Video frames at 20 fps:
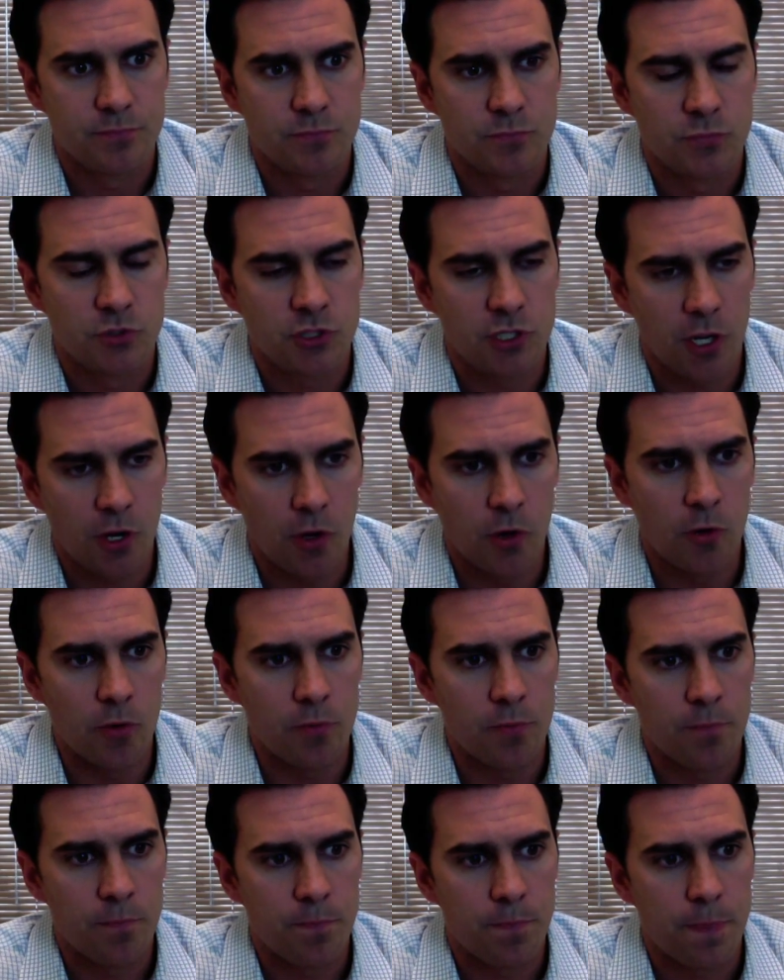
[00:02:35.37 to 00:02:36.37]
So
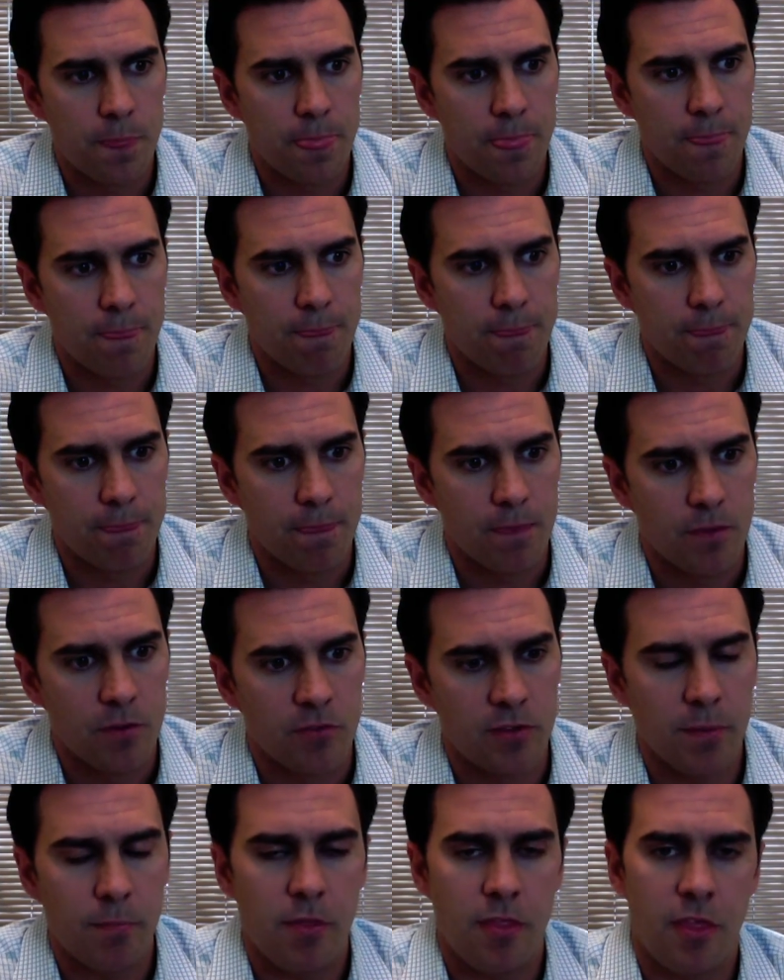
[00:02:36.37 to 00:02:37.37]

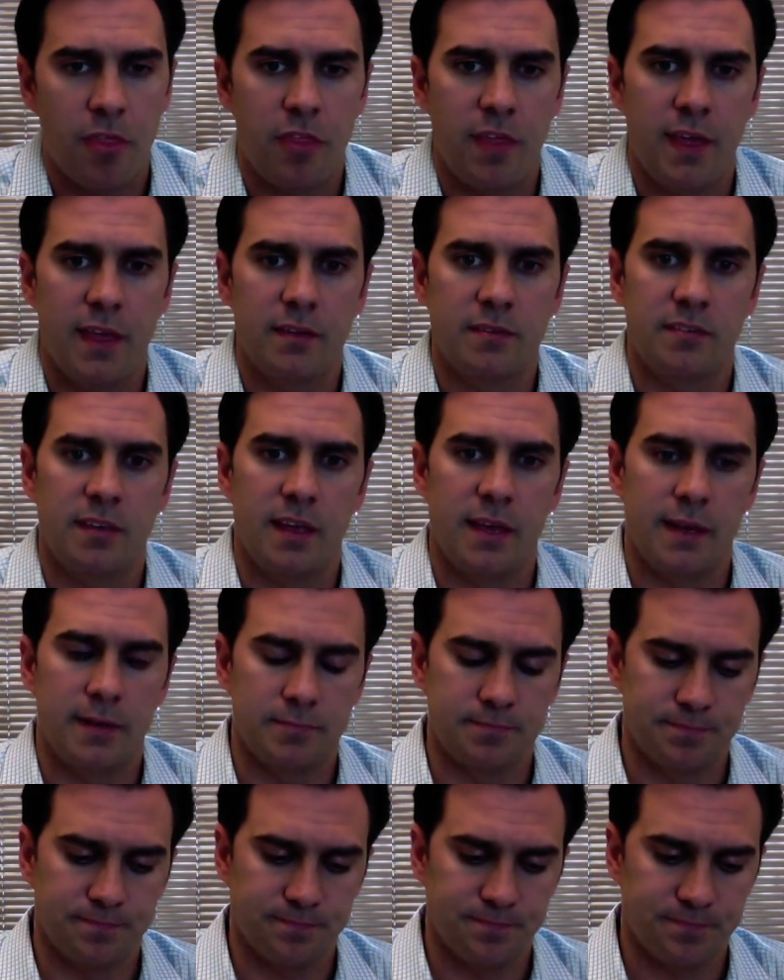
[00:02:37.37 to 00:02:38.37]
some of the things that,
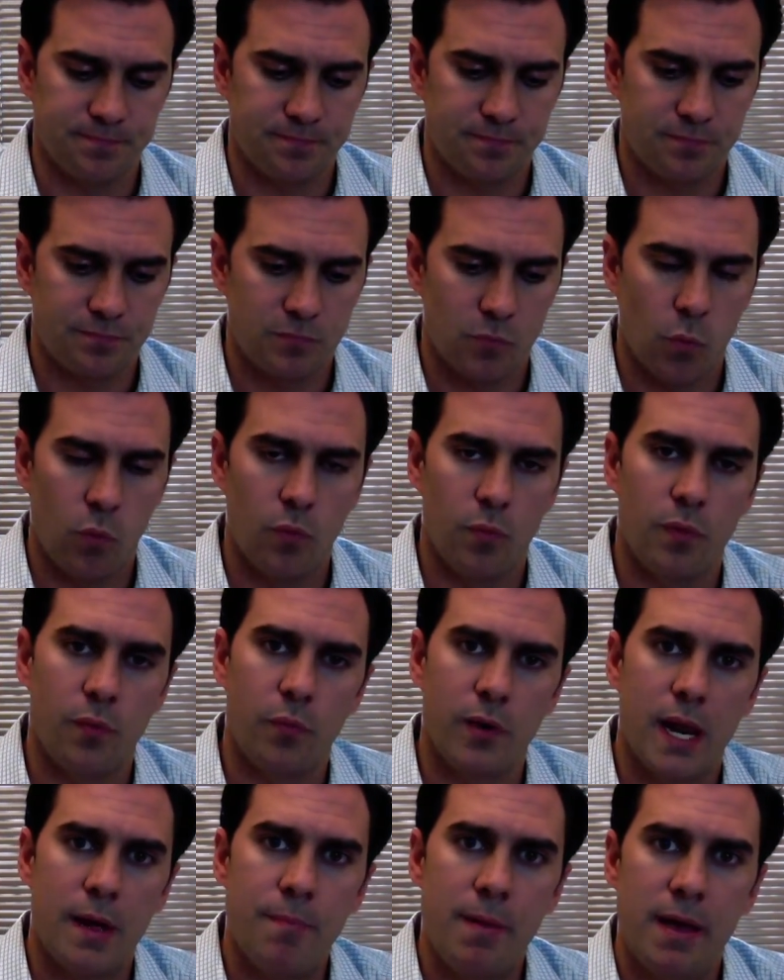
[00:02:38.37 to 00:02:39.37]

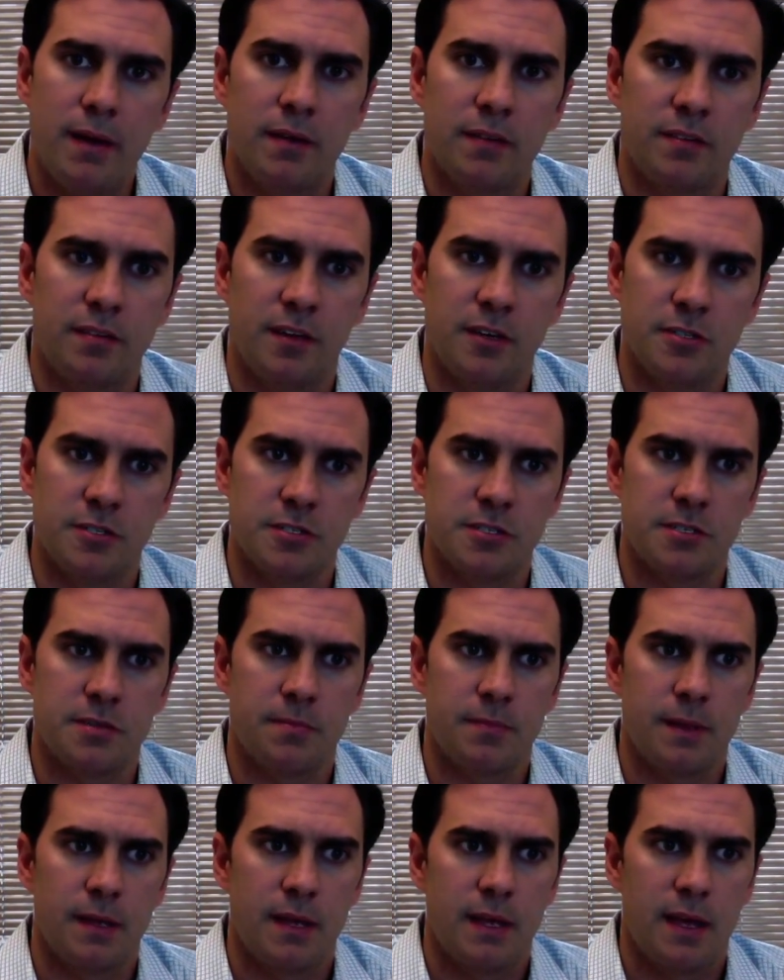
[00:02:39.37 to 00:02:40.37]
when I make decisions,
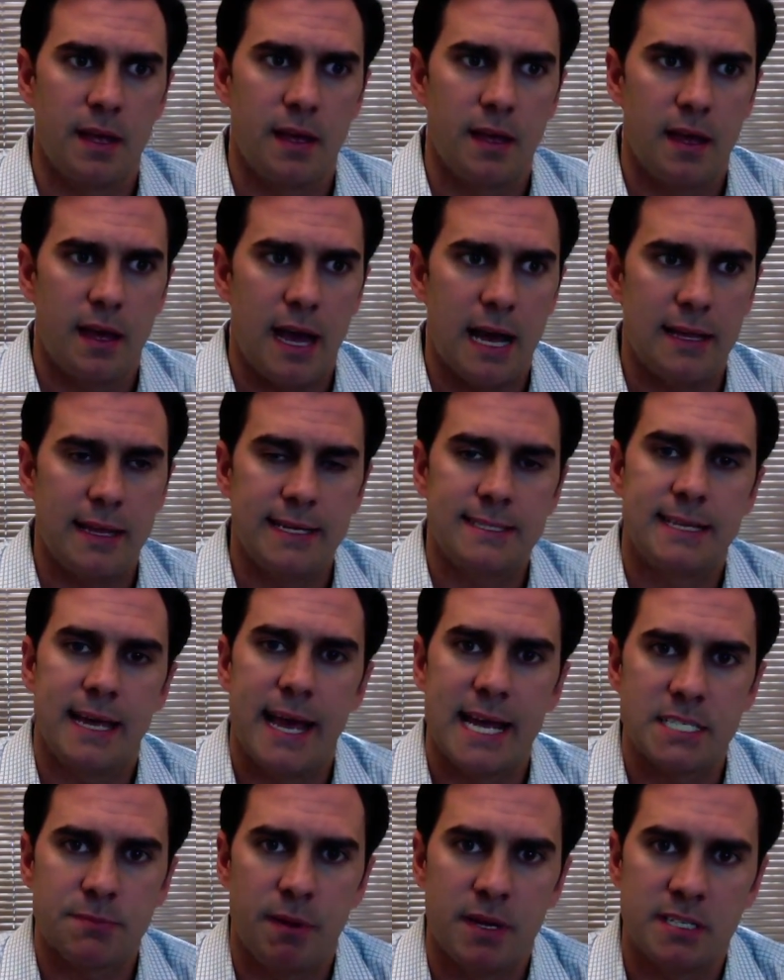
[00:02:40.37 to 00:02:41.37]
I like to
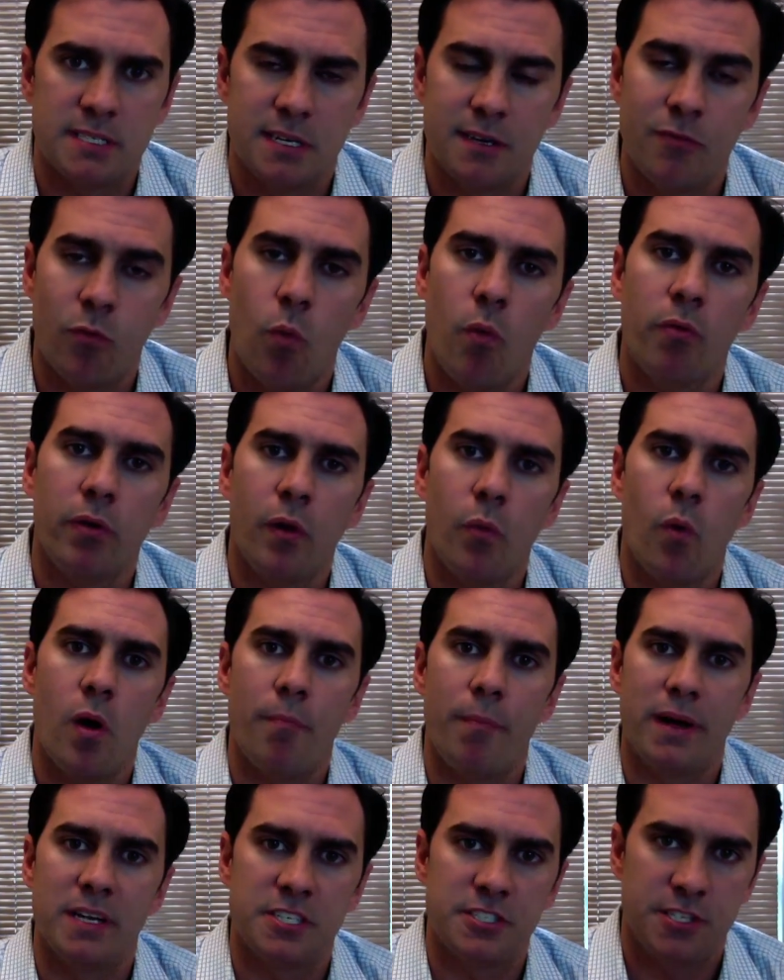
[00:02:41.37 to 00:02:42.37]
ask myself, what would I want
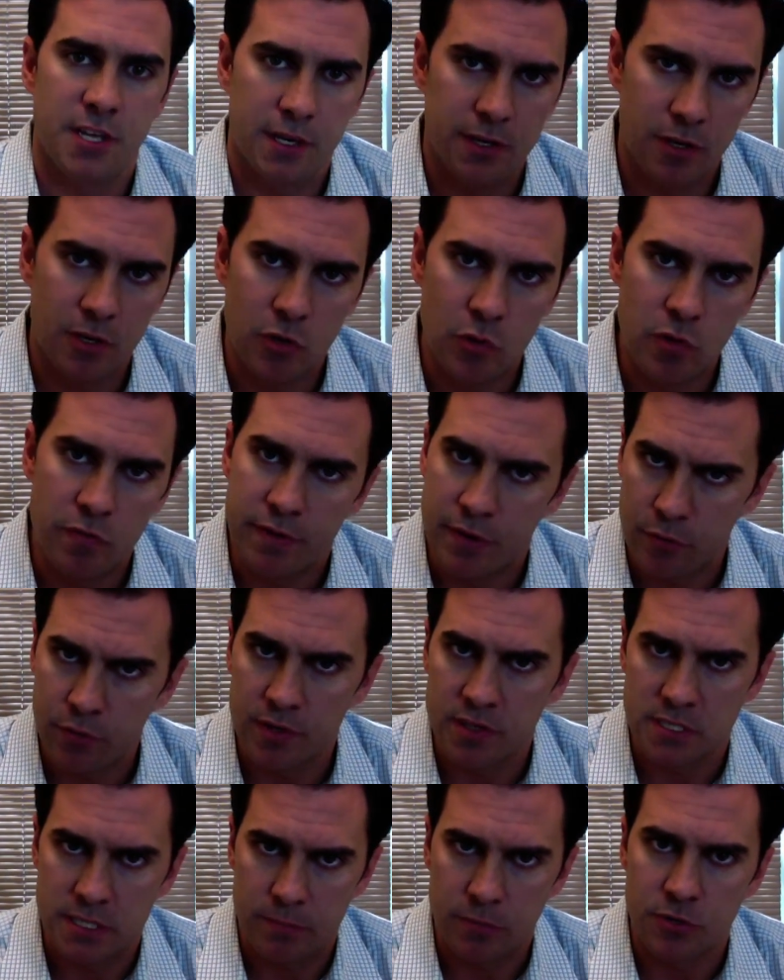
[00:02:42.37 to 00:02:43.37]
my son to do if he were in a
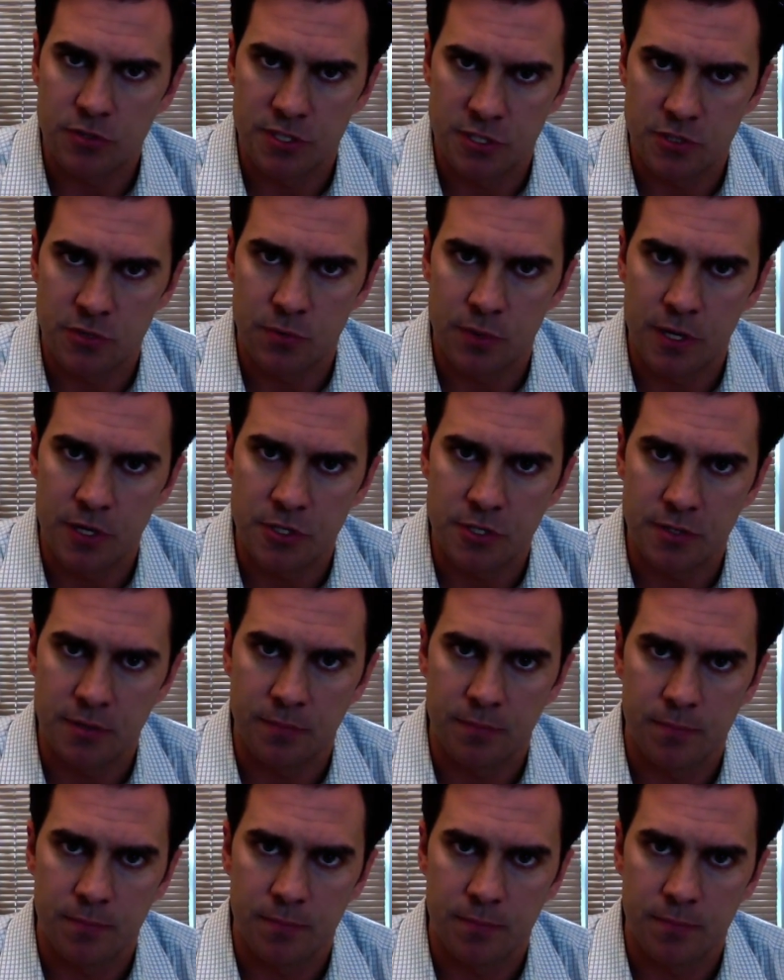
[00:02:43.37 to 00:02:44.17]
similar situation?